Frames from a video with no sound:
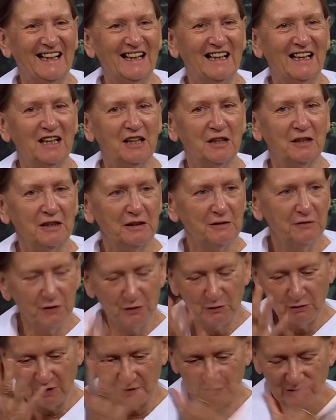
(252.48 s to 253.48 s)
If
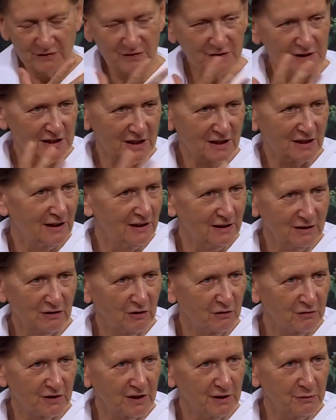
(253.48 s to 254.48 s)
you are physically
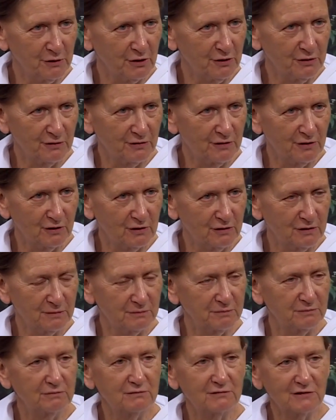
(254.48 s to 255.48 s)
not very beautiful,
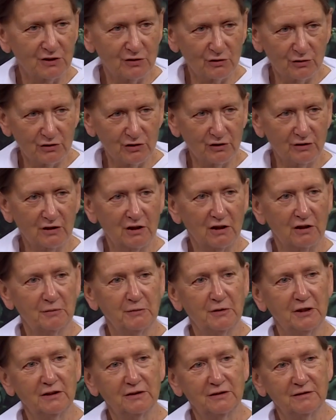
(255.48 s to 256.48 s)
there's also
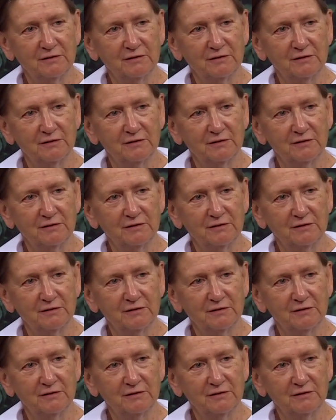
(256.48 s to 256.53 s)
karma.